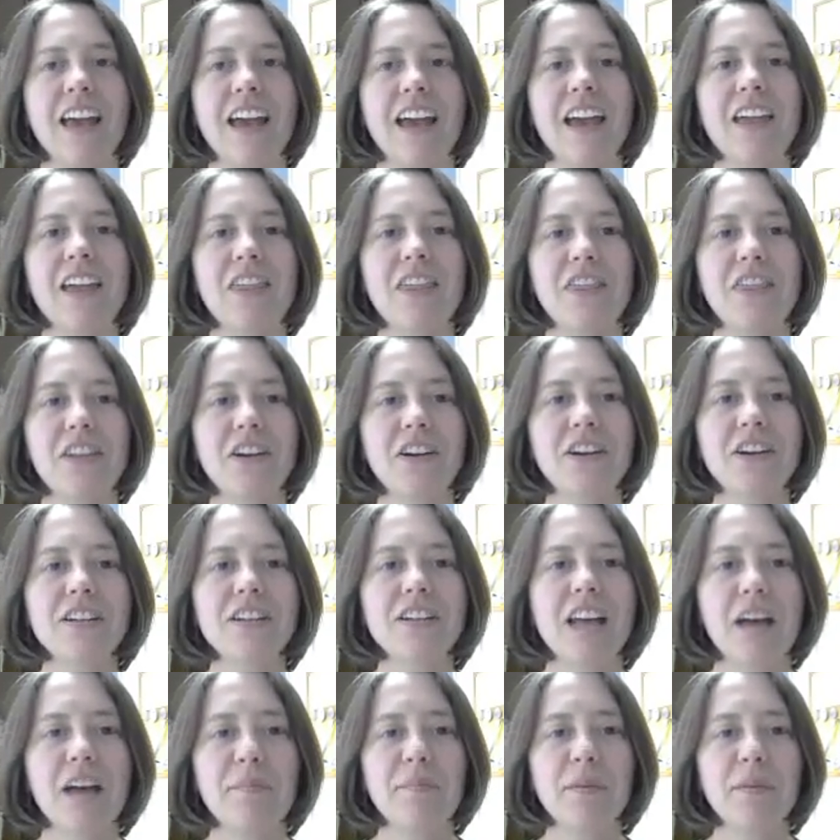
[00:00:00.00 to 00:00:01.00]
A third
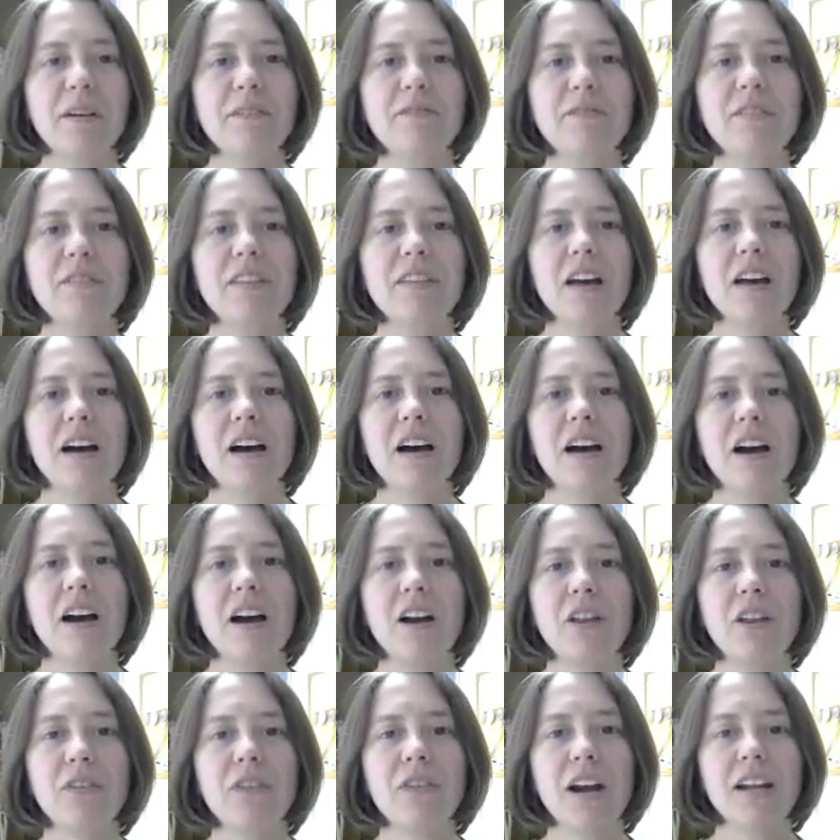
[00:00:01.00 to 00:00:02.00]
type of
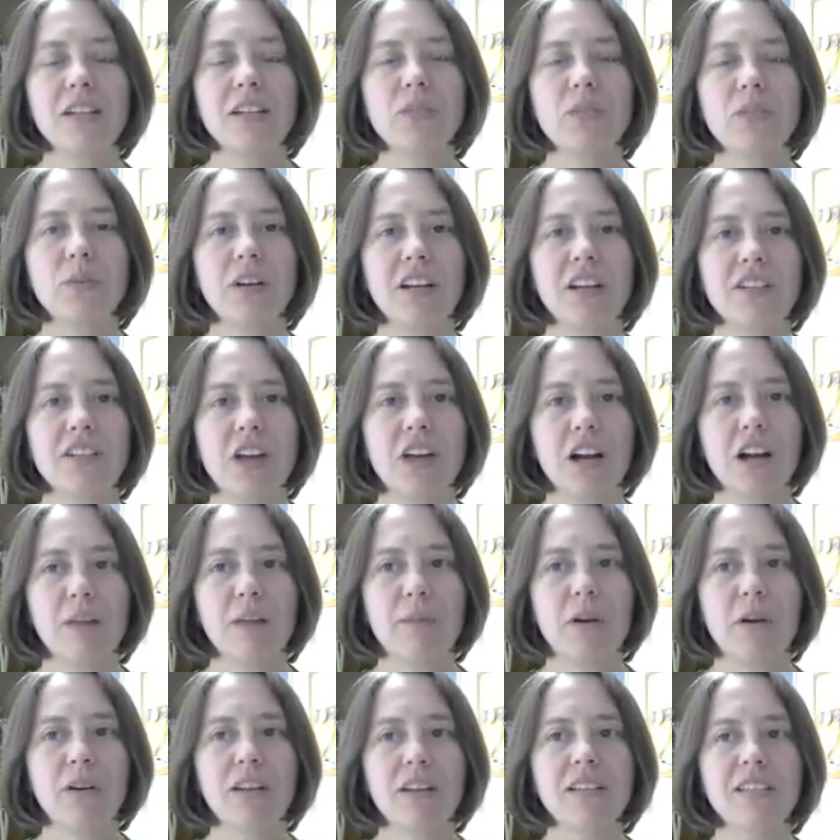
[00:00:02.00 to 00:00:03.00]
arthritis we're going to talk
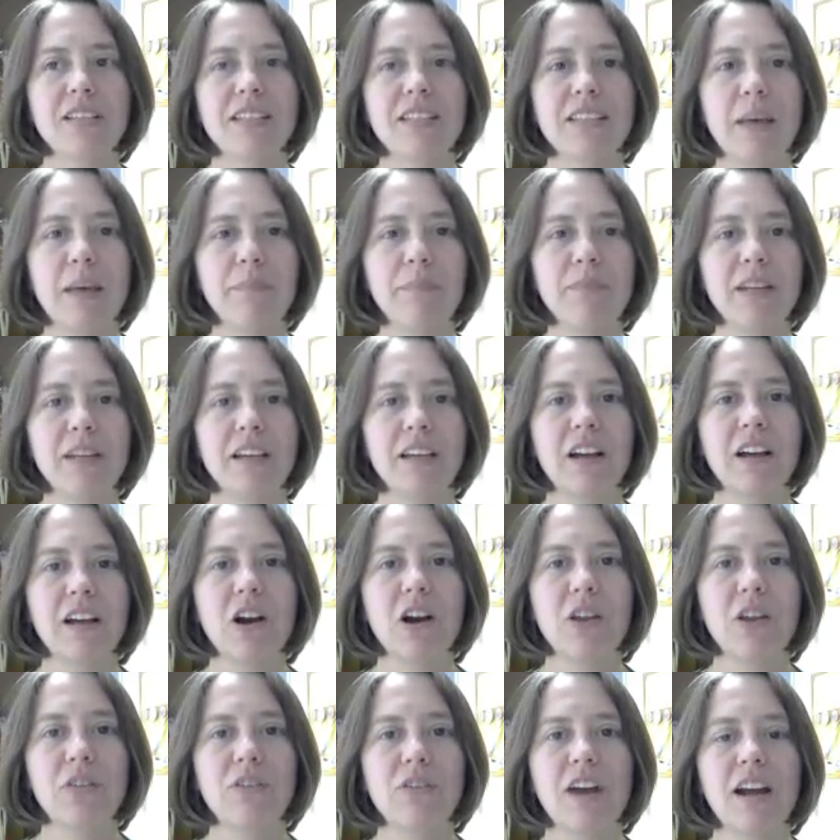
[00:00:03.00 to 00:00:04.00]
about is septic
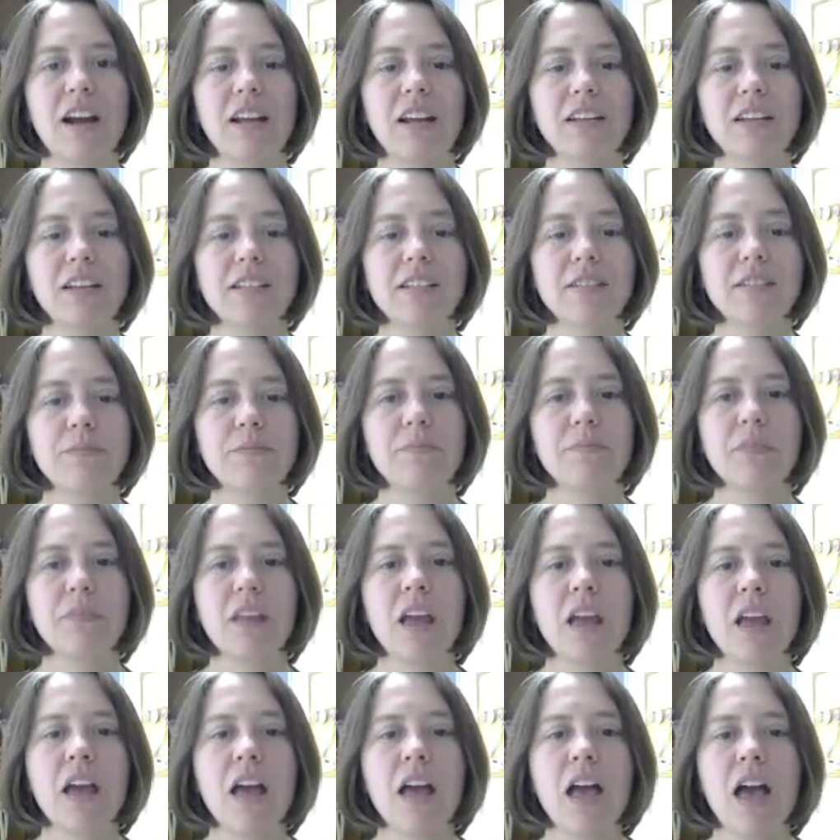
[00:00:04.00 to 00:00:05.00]
arthritis.
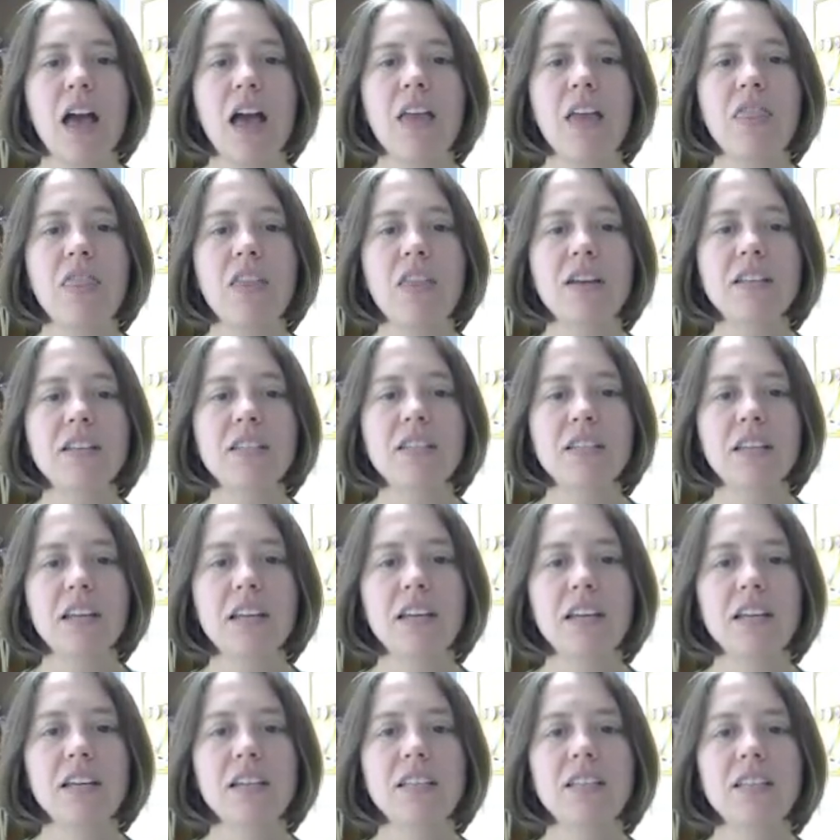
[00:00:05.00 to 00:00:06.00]
And this
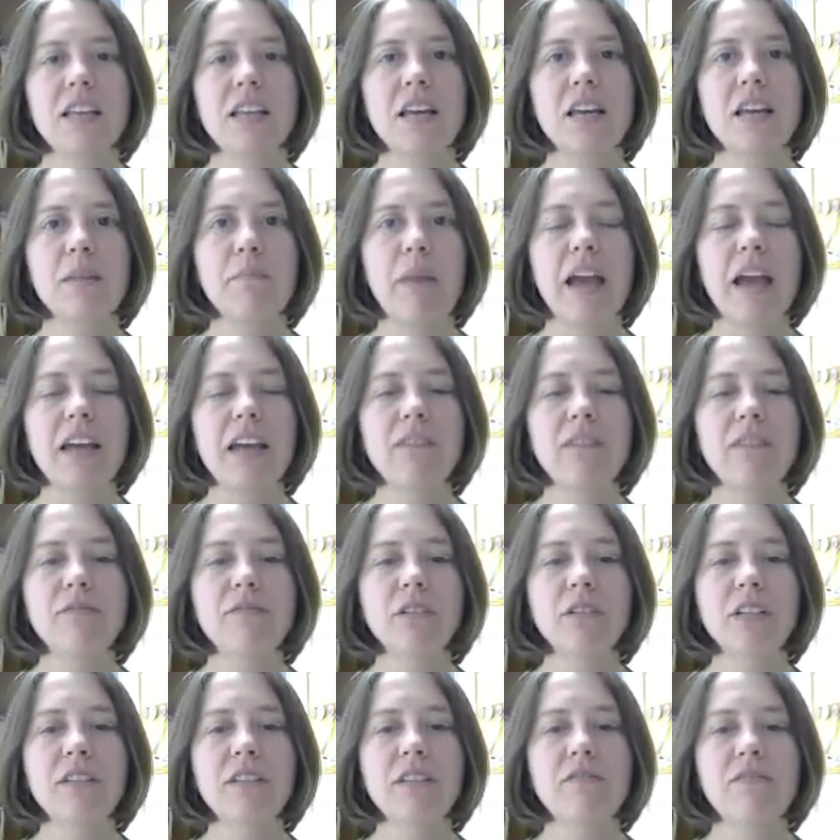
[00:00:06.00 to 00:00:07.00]
is a
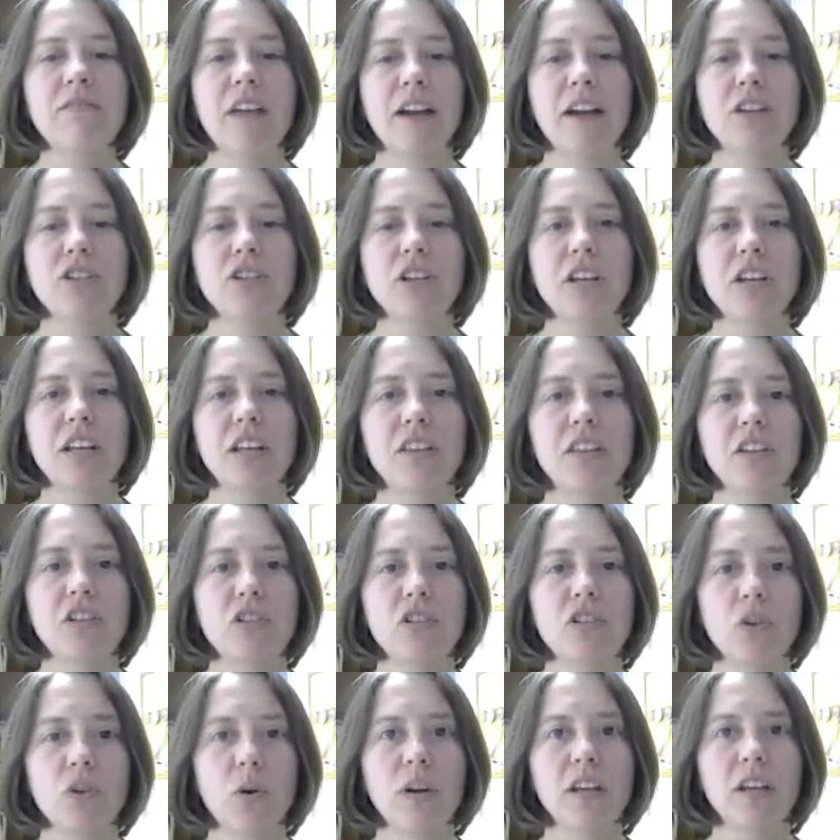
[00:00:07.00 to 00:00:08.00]
painful infection in the
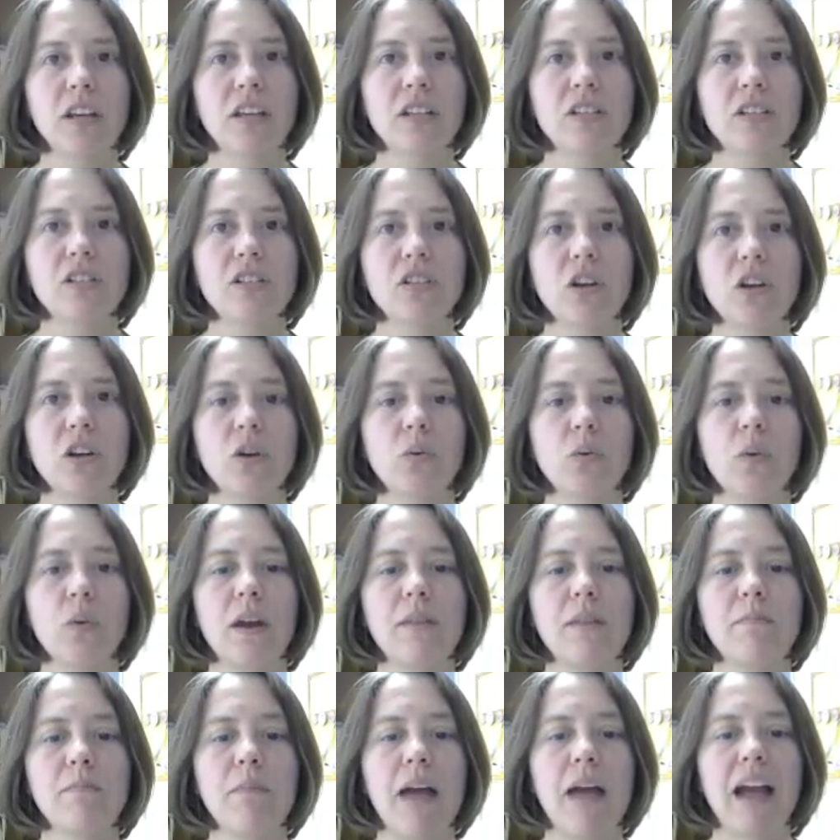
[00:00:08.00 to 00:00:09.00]
joint. So
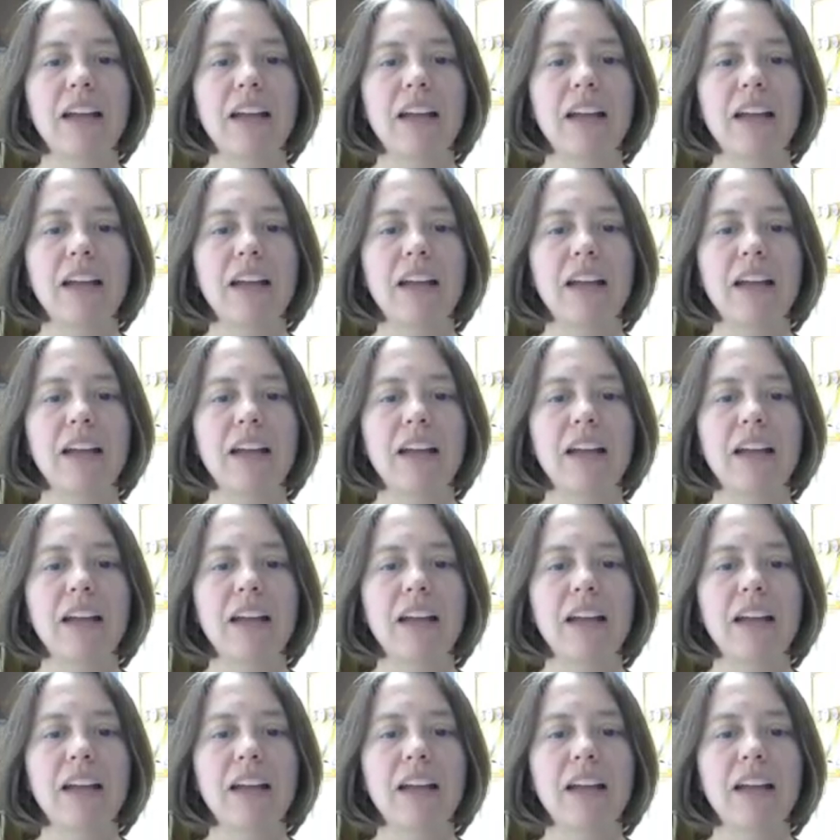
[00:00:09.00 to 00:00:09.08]
when you